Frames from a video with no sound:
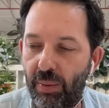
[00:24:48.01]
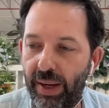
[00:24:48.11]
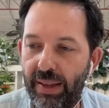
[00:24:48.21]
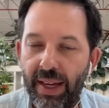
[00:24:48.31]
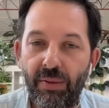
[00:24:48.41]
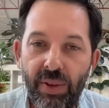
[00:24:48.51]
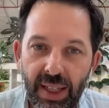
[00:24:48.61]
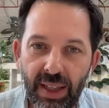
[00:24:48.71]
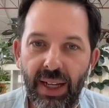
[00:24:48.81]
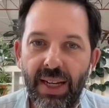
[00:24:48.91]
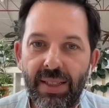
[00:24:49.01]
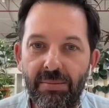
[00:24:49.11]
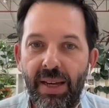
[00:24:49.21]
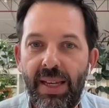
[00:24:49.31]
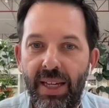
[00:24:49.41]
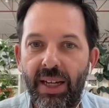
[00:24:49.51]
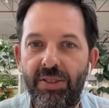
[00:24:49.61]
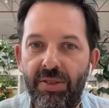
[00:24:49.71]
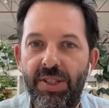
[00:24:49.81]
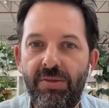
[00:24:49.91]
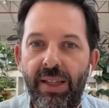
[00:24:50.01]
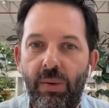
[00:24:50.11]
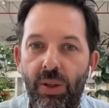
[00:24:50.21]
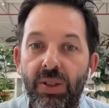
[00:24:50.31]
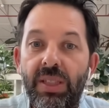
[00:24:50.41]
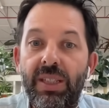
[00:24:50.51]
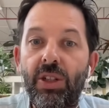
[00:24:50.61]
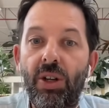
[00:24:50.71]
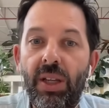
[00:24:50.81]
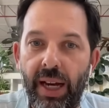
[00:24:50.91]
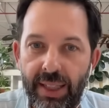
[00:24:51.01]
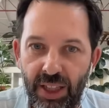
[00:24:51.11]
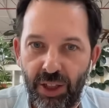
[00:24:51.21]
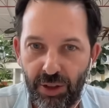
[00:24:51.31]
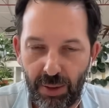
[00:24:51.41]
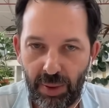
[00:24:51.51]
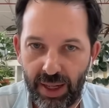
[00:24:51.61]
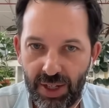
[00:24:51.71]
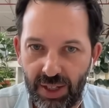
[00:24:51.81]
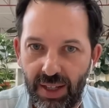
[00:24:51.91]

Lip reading: where they realized that many countries around the world did not like the occupation,